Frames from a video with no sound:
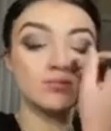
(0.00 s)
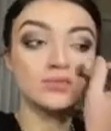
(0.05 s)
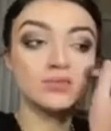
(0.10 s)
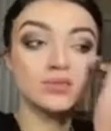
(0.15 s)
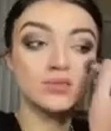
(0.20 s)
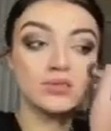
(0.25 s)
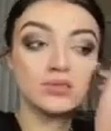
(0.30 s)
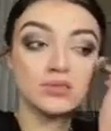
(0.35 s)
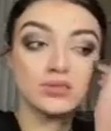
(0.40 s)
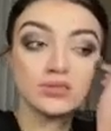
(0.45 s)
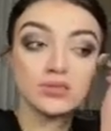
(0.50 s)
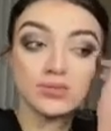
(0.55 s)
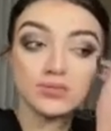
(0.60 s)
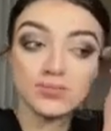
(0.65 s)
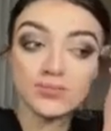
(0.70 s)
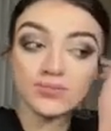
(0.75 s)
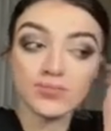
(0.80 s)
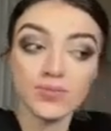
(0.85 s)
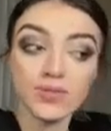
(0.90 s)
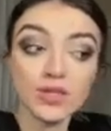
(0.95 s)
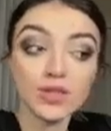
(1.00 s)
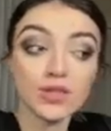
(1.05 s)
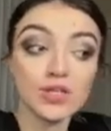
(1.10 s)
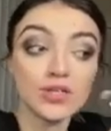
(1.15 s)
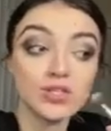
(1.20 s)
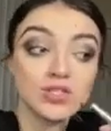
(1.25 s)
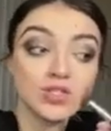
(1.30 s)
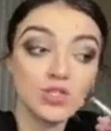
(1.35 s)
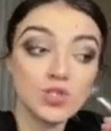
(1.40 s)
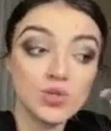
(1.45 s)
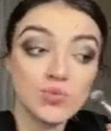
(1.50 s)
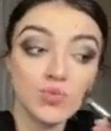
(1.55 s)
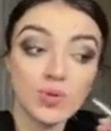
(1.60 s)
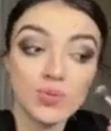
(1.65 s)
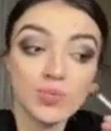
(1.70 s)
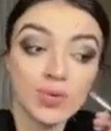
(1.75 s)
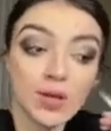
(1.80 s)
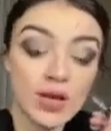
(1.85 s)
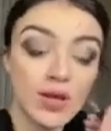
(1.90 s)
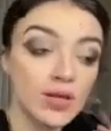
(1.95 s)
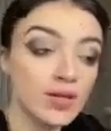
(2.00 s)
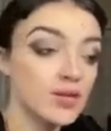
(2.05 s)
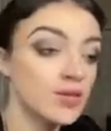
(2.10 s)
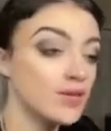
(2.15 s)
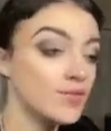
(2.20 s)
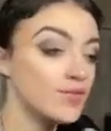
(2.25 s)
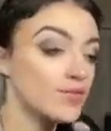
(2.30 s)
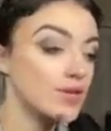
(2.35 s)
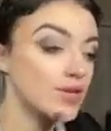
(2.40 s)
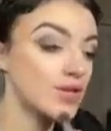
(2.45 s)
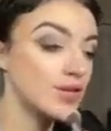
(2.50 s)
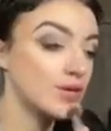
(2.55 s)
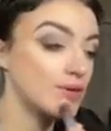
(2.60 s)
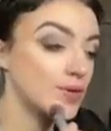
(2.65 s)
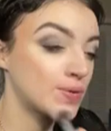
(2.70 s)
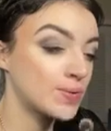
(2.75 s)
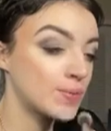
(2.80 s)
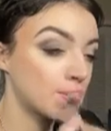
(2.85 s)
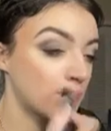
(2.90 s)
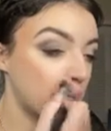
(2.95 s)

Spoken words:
because they're super pale in the video.